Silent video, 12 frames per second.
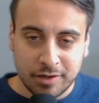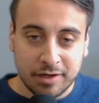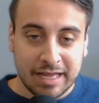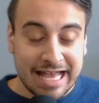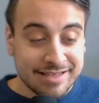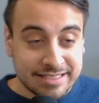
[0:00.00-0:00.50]

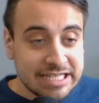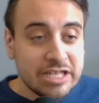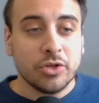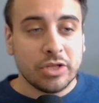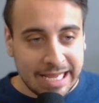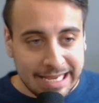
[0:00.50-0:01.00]
has
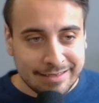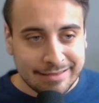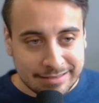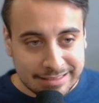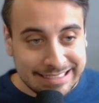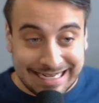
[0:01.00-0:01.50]

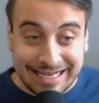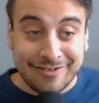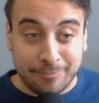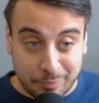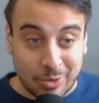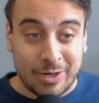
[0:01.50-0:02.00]
single-handedly kind of
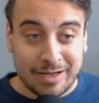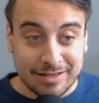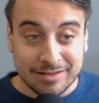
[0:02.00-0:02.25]
brought